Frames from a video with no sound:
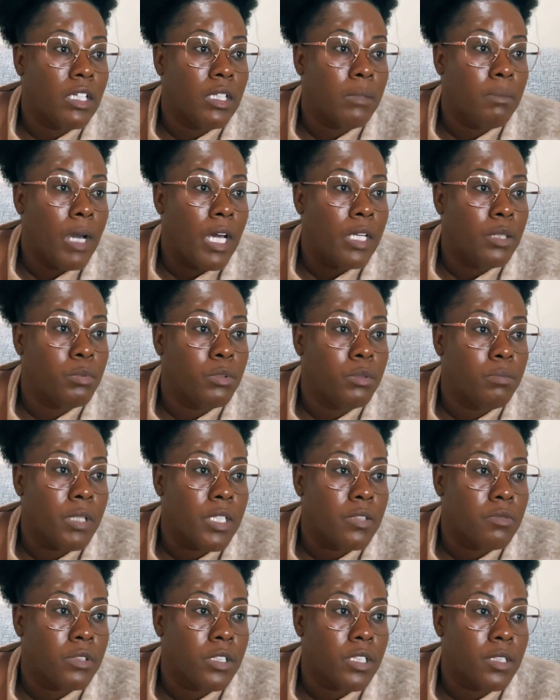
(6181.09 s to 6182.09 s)
think anybody
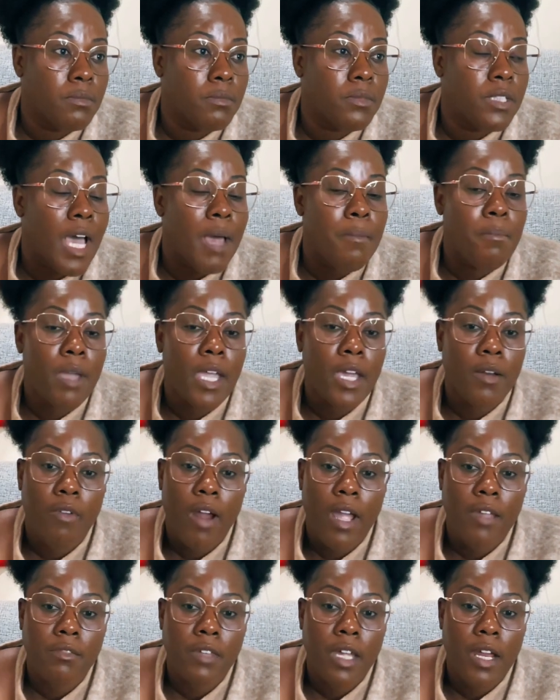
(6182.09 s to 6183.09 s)
would mess with them. That
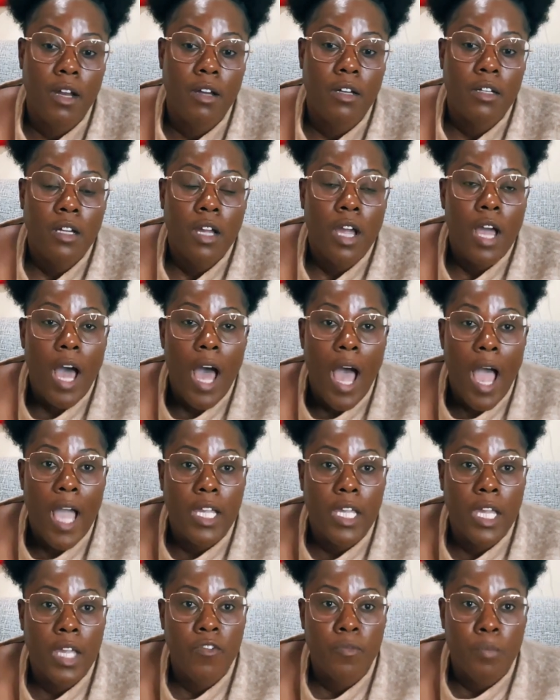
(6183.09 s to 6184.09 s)
man right there,
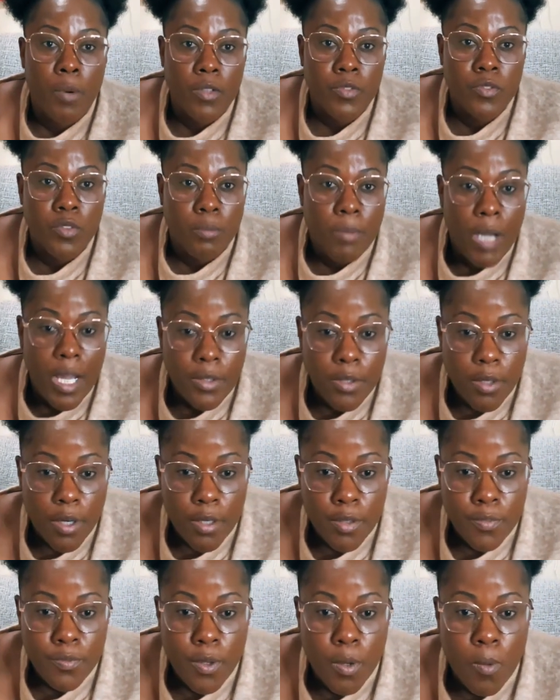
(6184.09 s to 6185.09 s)
I gave birth to my
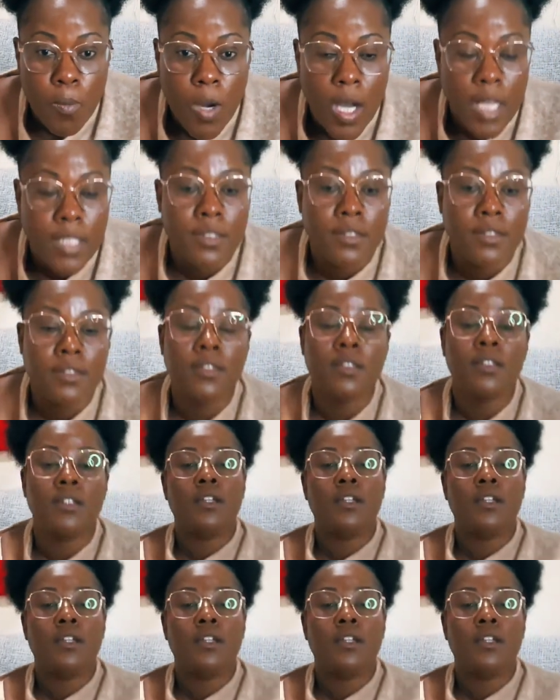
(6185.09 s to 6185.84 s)
daughter for one.